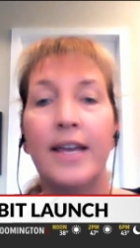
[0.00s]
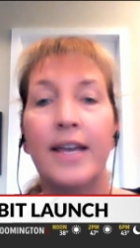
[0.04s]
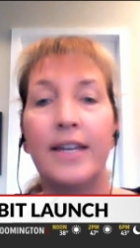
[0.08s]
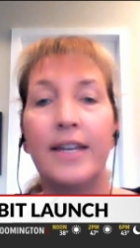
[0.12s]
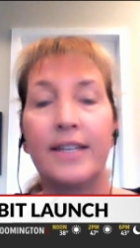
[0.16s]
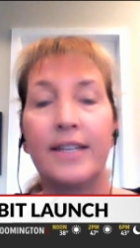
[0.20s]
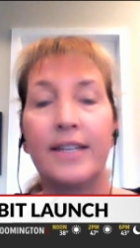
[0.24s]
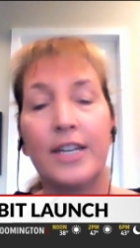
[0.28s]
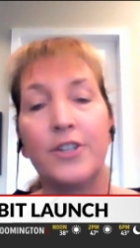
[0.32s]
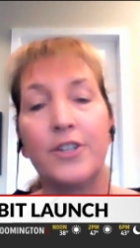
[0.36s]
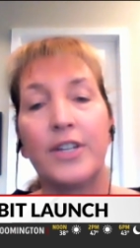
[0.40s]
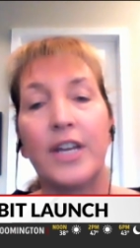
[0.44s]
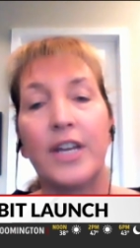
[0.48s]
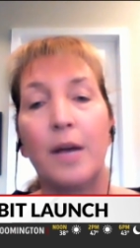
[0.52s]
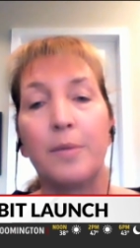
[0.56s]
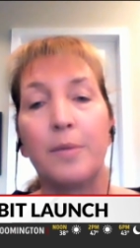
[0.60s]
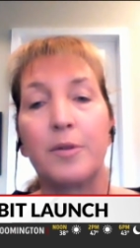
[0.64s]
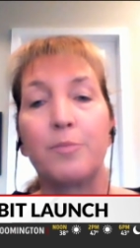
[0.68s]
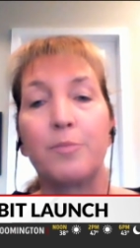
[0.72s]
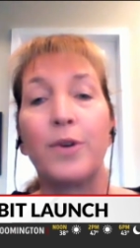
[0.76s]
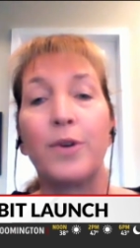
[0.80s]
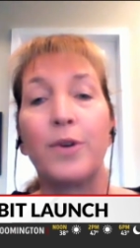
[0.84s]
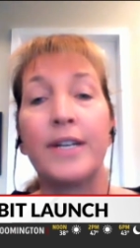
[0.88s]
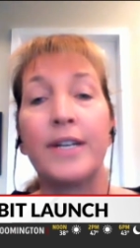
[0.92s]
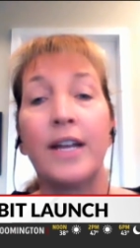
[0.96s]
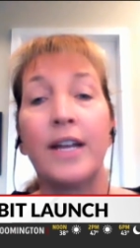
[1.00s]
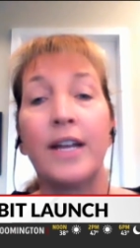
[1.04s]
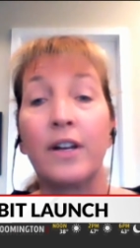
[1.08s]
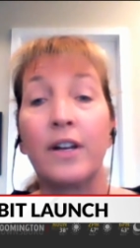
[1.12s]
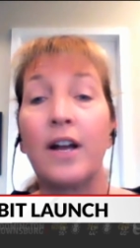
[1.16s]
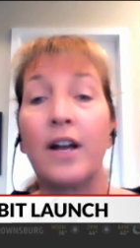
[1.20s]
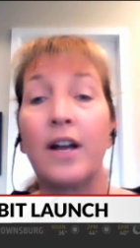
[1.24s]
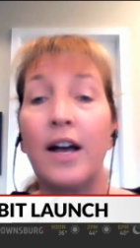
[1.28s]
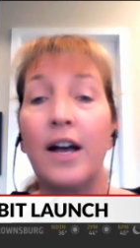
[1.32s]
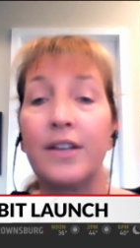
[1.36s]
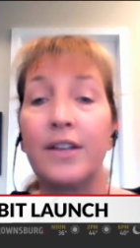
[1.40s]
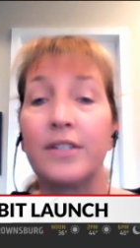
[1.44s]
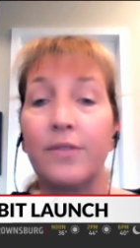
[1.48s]
it essentially helps bring down the
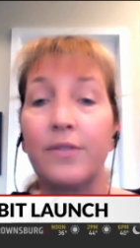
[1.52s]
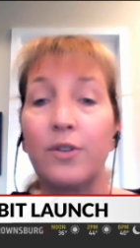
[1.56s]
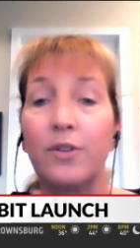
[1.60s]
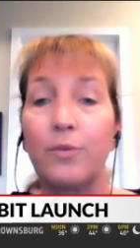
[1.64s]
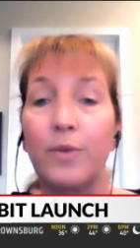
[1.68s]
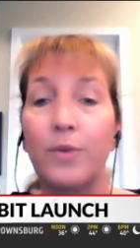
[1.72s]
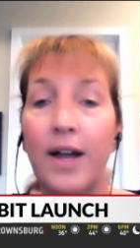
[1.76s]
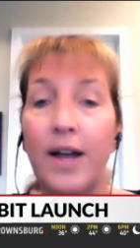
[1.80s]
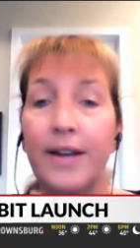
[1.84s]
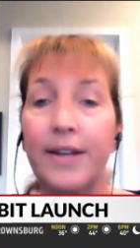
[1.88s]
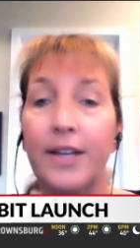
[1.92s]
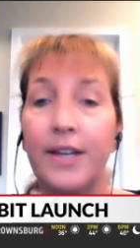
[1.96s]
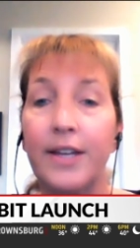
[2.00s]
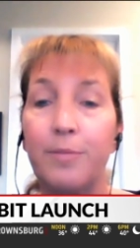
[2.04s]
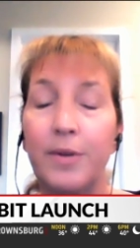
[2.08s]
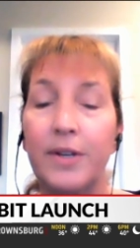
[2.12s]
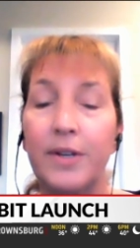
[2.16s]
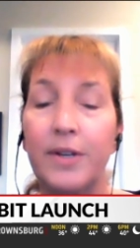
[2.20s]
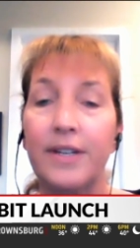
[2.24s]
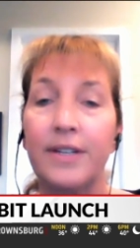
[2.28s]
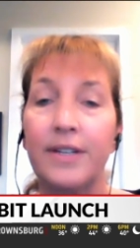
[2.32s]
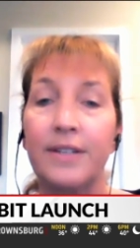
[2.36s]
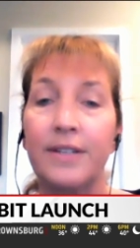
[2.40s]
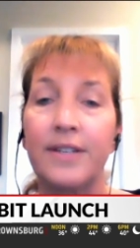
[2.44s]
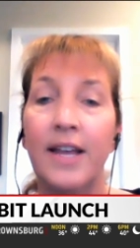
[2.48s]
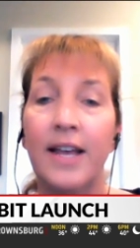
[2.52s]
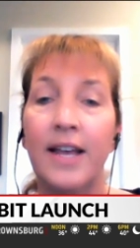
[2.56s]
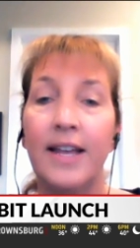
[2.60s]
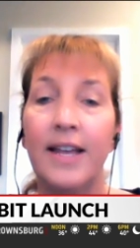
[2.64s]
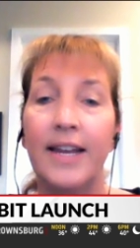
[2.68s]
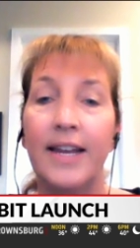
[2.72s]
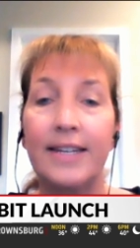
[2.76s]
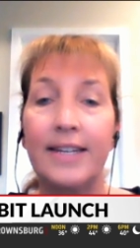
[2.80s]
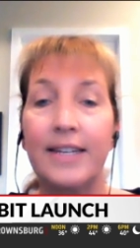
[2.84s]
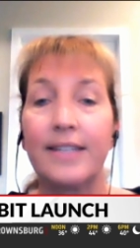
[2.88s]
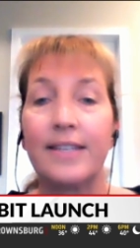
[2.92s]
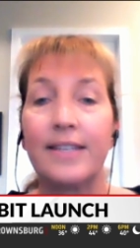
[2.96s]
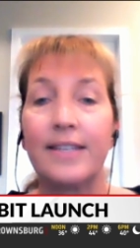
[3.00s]
cost of the rocket because
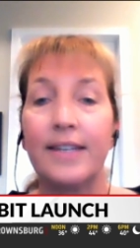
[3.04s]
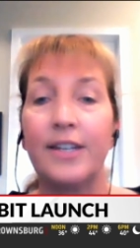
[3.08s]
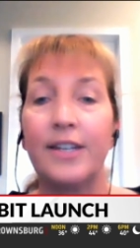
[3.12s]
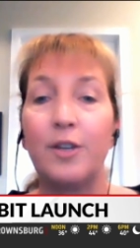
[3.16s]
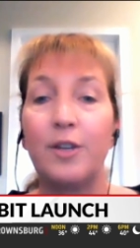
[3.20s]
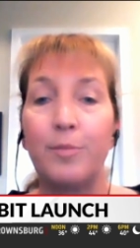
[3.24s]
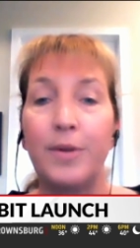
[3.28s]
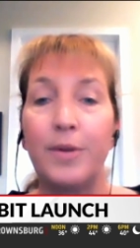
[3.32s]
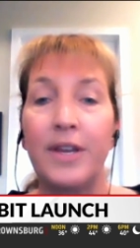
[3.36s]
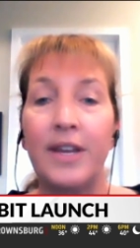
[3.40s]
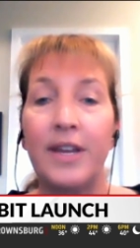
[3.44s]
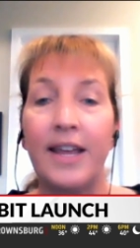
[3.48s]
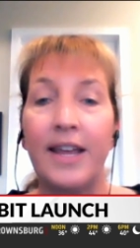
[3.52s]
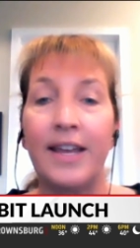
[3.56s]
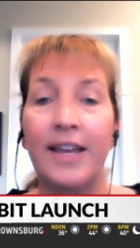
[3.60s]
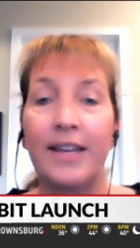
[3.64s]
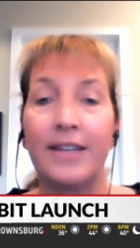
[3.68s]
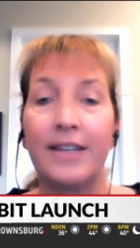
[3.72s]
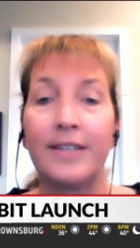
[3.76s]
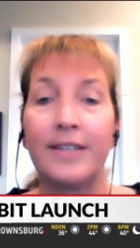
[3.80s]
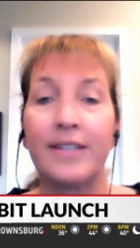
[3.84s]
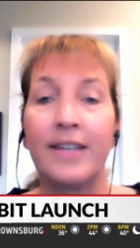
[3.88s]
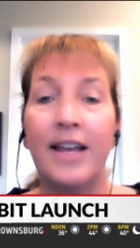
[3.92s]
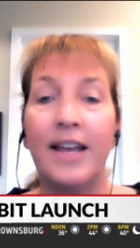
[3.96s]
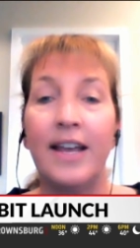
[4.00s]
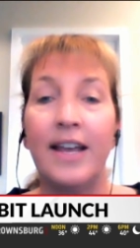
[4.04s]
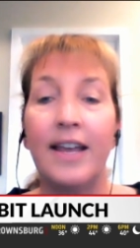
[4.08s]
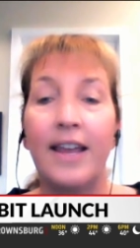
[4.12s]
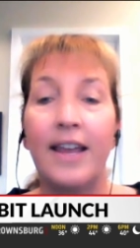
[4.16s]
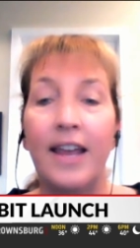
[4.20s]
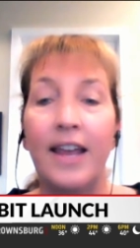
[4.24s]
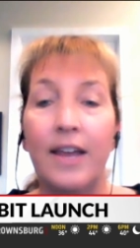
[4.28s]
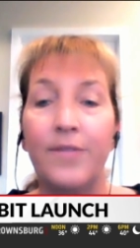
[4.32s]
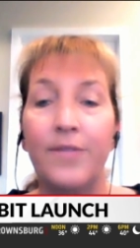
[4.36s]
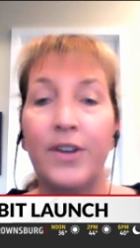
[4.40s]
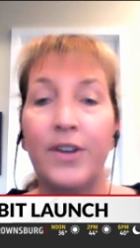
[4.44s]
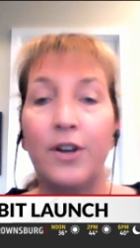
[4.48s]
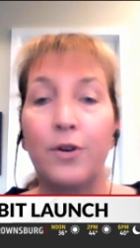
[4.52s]
it doesn't need to be as
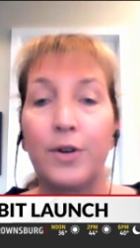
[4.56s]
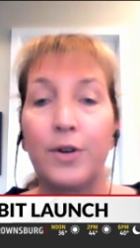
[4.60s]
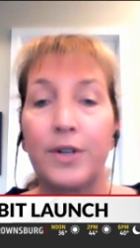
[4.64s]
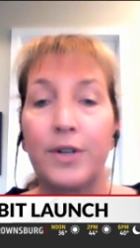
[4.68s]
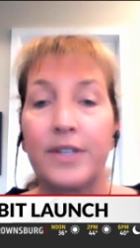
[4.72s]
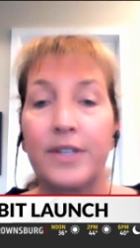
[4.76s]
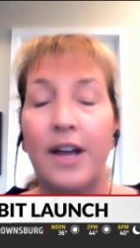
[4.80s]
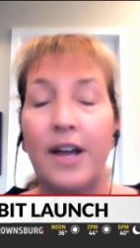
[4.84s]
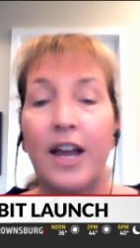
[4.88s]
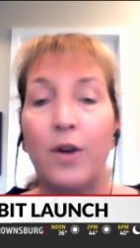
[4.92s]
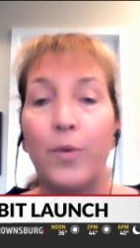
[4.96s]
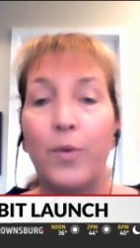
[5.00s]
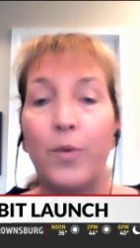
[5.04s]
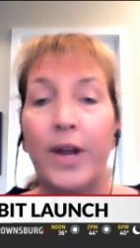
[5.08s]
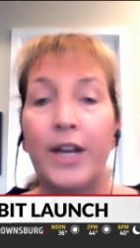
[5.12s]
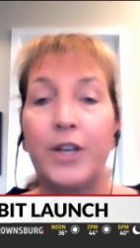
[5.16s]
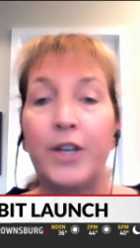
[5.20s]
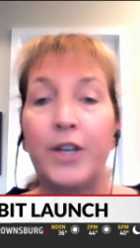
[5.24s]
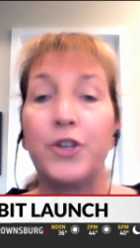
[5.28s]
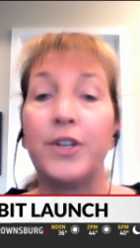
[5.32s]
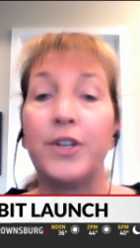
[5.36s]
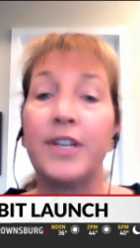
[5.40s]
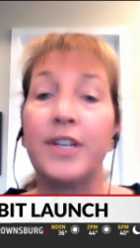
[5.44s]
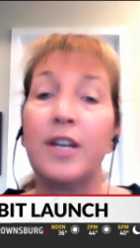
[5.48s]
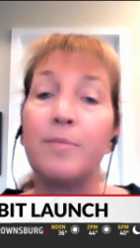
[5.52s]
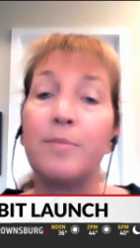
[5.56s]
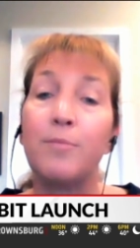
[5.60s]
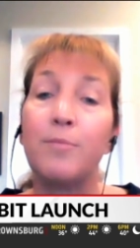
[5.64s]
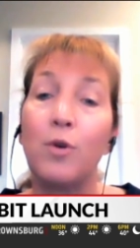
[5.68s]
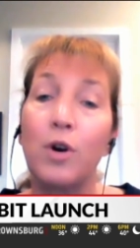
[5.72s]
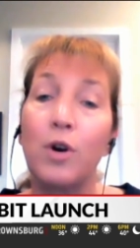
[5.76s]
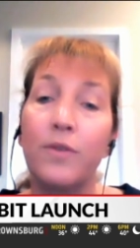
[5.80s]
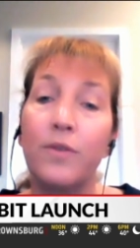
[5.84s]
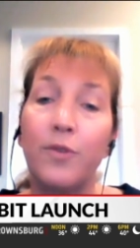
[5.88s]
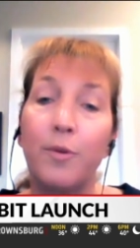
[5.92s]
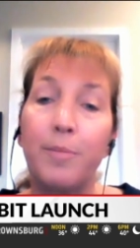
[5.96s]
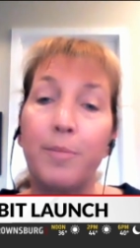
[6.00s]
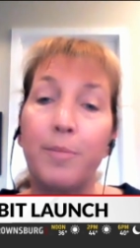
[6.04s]
heavy or as high weights. You can get more
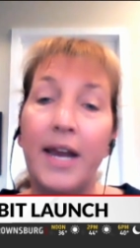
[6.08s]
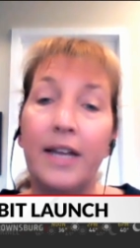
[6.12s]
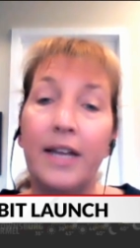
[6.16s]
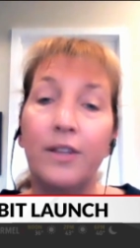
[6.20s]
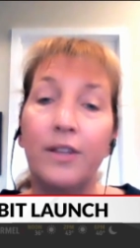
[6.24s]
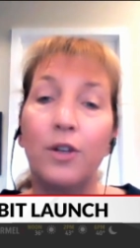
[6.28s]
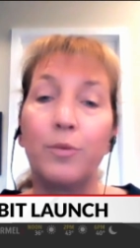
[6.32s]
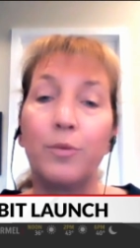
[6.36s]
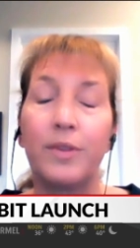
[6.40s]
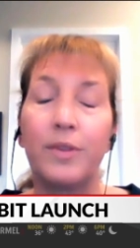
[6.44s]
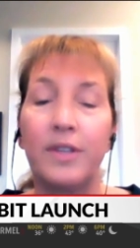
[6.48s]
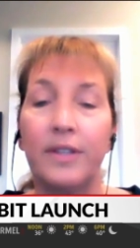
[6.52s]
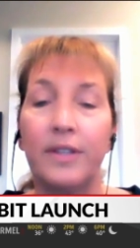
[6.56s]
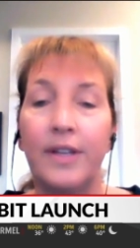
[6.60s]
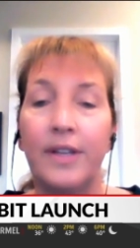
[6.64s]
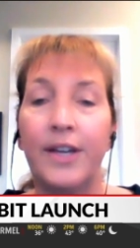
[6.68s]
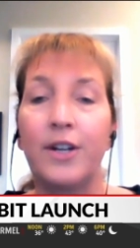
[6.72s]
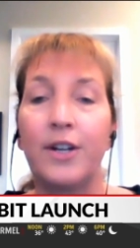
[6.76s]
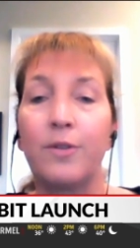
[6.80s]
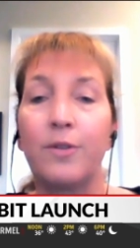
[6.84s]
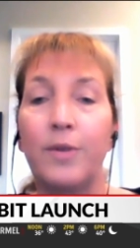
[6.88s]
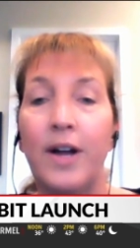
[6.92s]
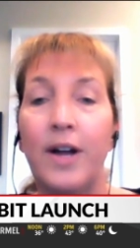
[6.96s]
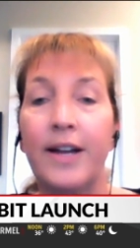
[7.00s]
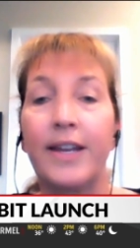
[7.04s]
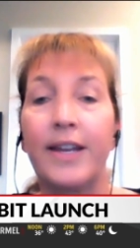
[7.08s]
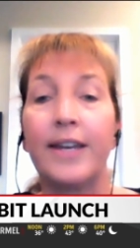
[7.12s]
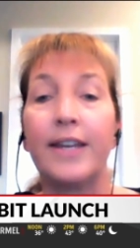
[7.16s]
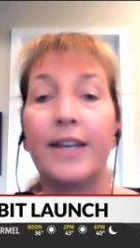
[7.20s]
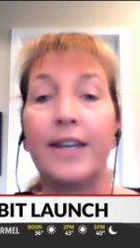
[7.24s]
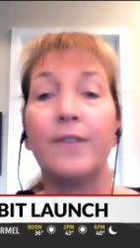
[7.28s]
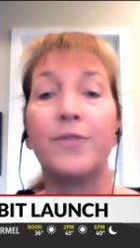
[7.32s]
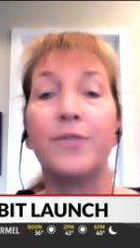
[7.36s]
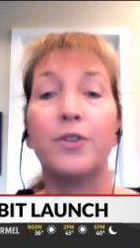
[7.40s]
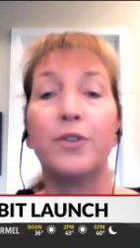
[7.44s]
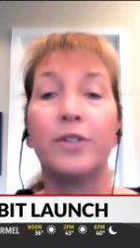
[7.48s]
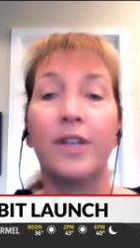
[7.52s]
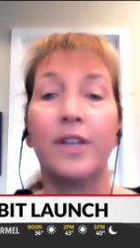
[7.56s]
of a payload with a lighter rocket
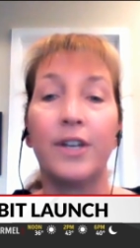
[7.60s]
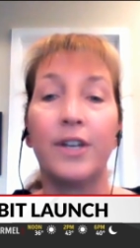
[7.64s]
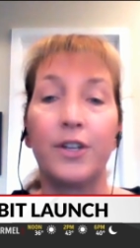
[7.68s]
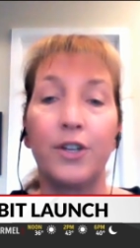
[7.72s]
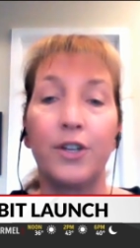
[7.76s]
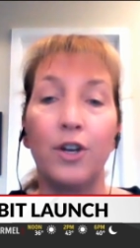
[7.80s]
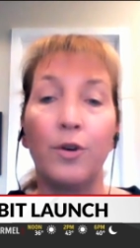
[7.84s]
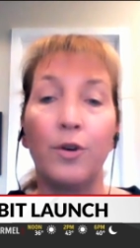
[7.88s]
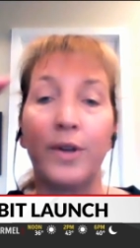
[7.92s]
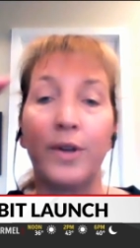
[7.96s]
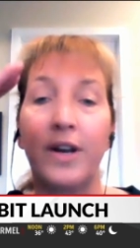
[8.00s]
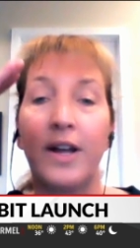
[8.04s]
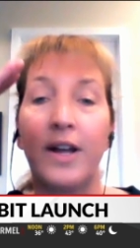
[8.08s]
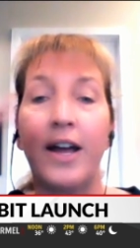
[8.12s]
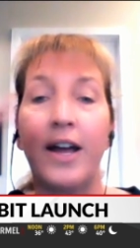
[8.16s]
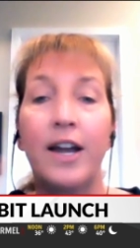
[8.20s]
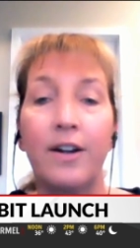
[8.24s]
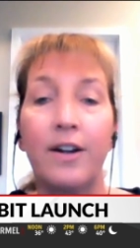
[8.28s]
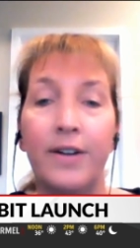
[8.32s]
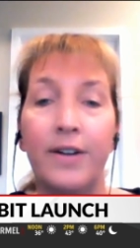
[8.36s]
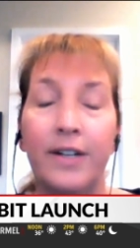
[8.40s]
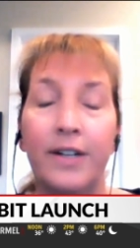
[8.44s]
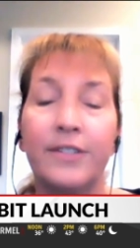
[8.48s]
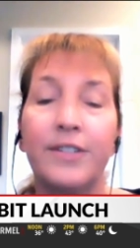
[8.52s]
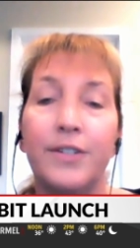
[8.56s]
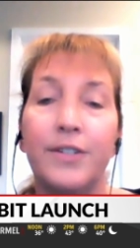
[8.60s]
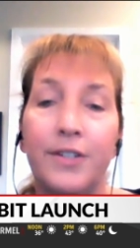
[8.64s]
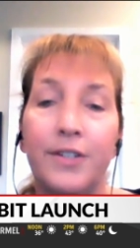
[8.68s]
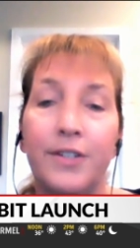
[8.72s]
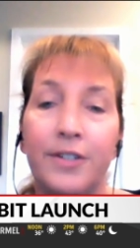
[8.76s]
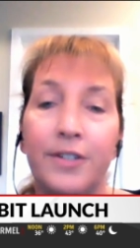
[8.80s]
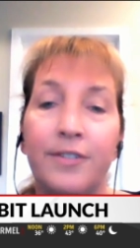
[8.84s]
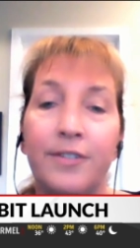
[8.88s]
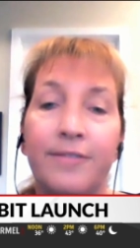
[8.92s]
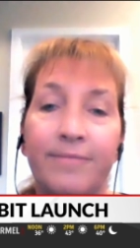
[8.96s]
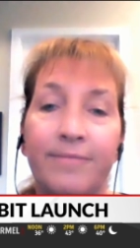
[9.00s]
if you let it go at a higher altitude.